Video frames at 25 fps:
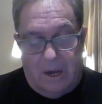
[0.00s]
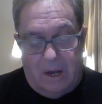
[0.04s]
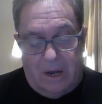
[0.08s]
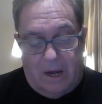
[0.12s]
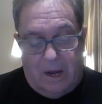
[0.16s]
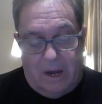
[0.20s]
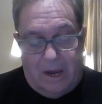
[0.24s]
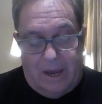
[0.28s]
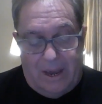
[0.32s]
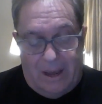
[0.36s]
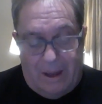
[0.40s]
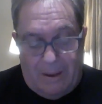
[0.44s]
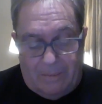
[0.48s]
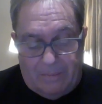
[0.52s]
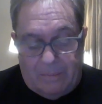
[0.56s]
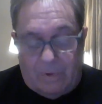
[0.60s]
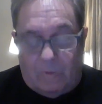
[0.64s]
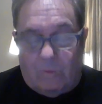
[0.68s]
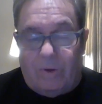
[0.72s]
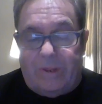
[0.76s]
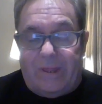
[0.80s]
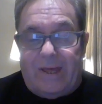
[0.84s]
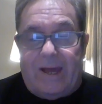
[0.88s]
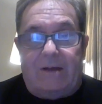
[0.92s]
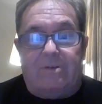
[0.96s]
I am,
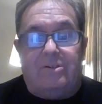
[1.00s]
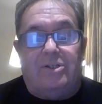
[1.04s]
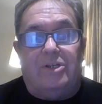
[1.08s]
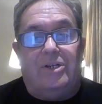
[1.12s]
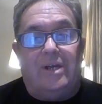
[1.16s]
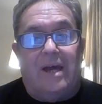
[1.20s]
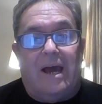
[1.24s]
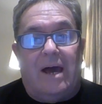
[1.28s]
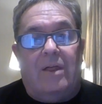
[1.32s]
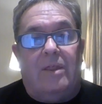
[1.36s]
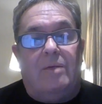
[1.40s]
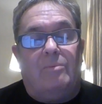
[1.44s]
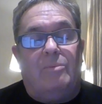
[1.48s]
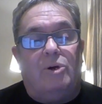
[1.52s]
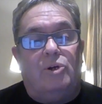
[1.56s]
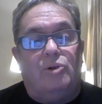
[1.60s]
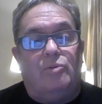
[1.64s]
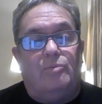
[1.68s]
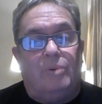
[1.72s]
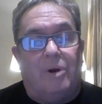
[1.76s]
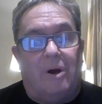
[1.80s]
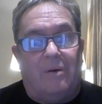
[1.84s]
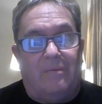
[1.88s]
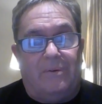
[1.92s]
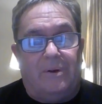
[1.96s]
without a doubt, the most
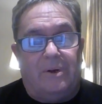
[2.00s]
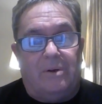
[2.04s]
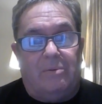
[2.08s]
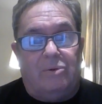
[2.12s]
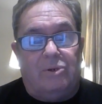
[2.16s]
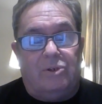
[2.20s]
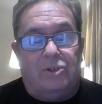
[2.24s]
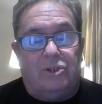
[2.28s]
profitable